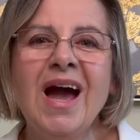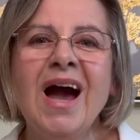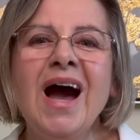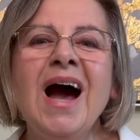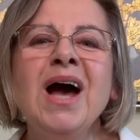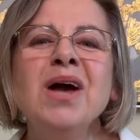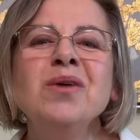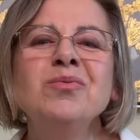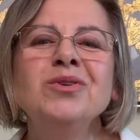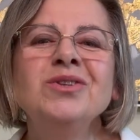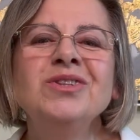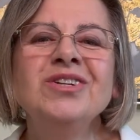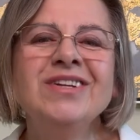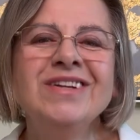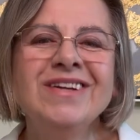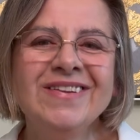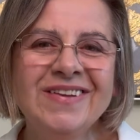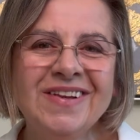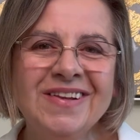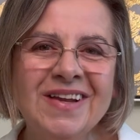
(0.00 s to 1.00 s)
I would
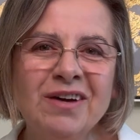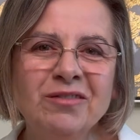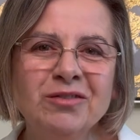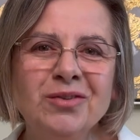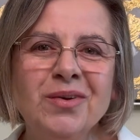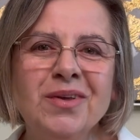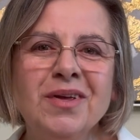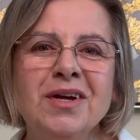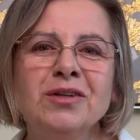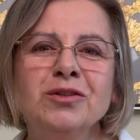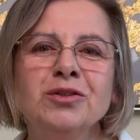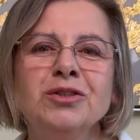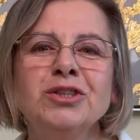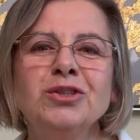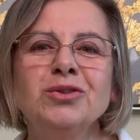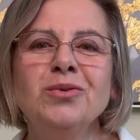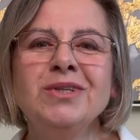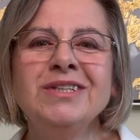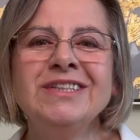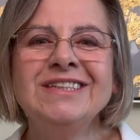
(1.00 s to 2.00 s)
really love to hear your
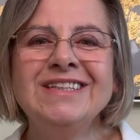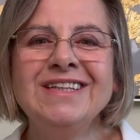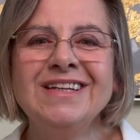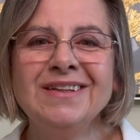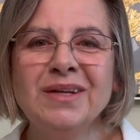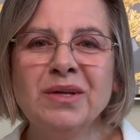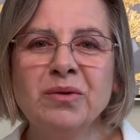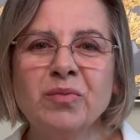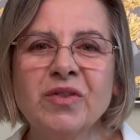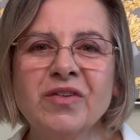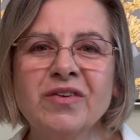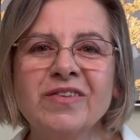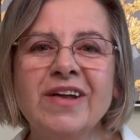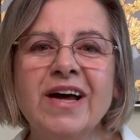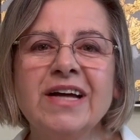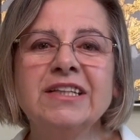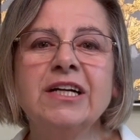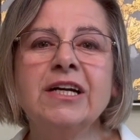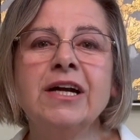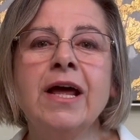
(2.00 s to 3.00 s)
stories dealing with
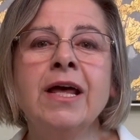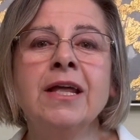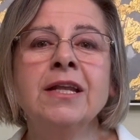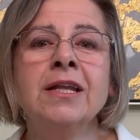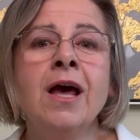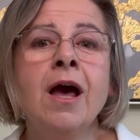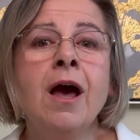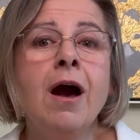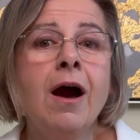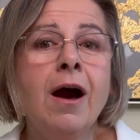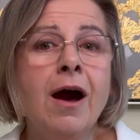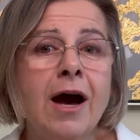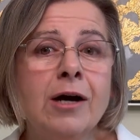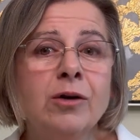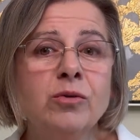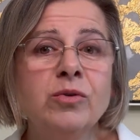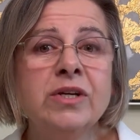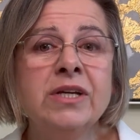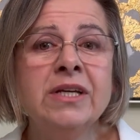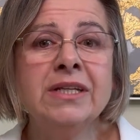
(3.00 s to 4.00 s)
clutter and
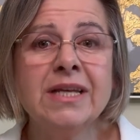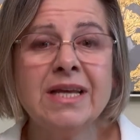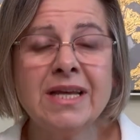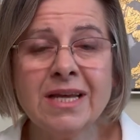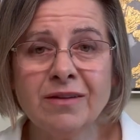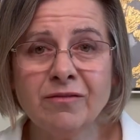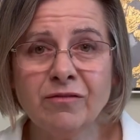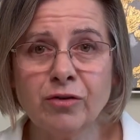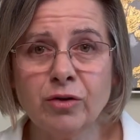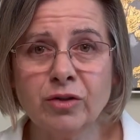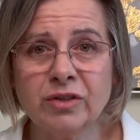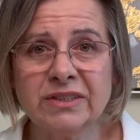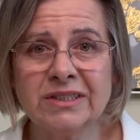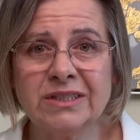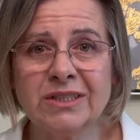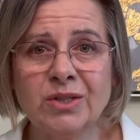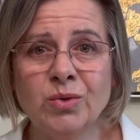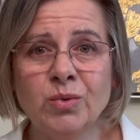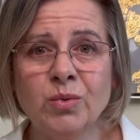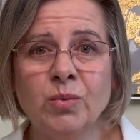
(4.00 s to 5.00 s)
how it
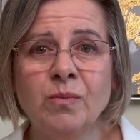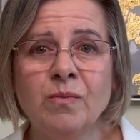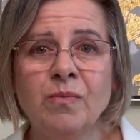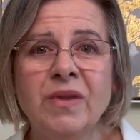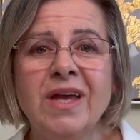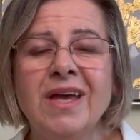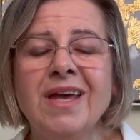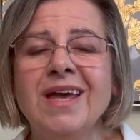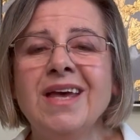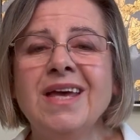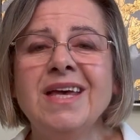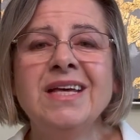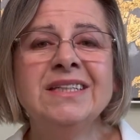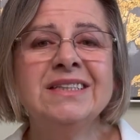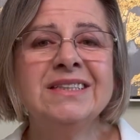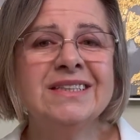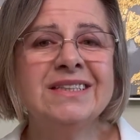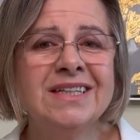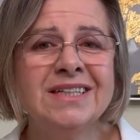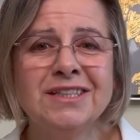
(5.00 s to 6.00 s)
influenced you.
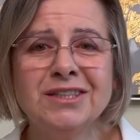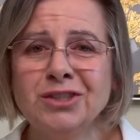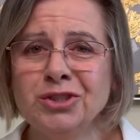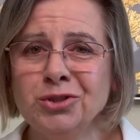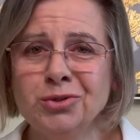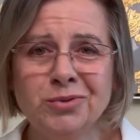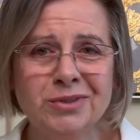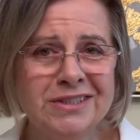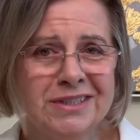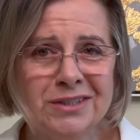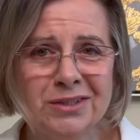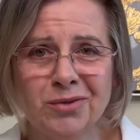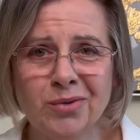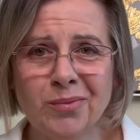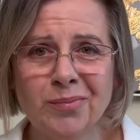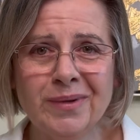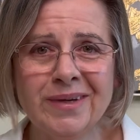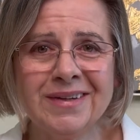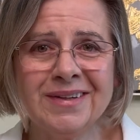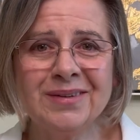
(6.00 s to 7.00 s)
It's a juicy
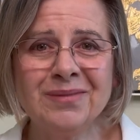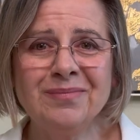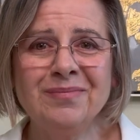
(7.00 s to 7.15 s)
topic.